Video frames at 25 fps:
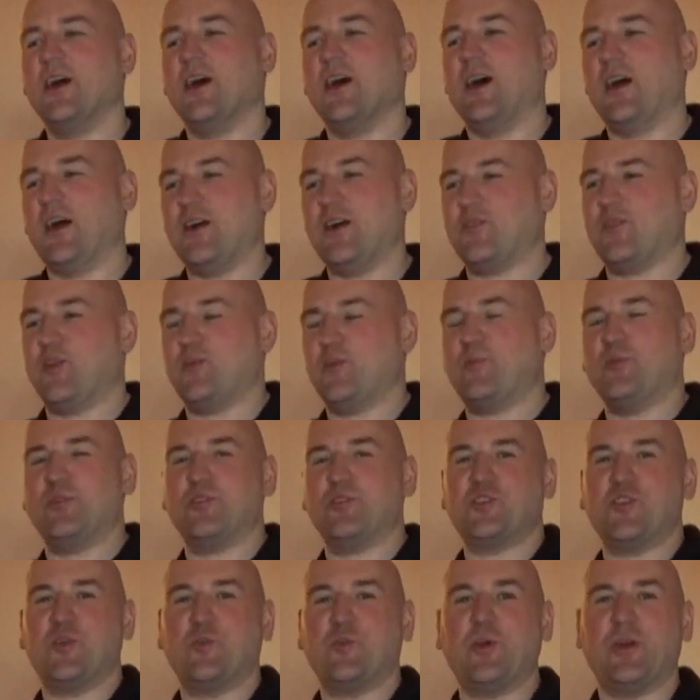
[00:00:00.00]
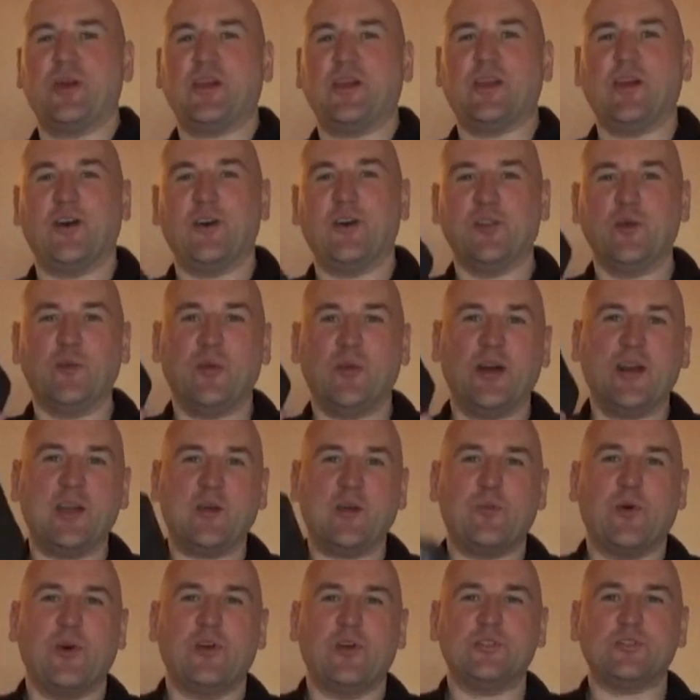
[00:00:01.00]
I have got a puncture repair kit on the
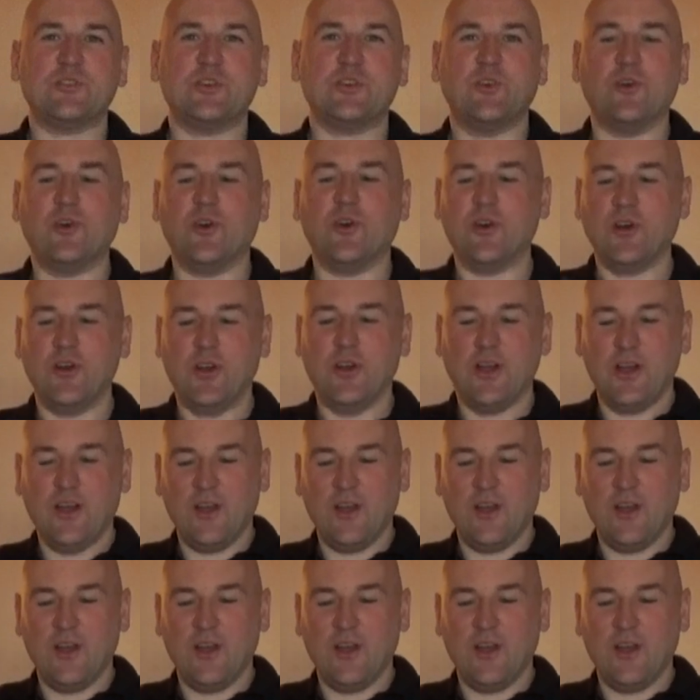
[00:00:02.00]
bike, but on tour,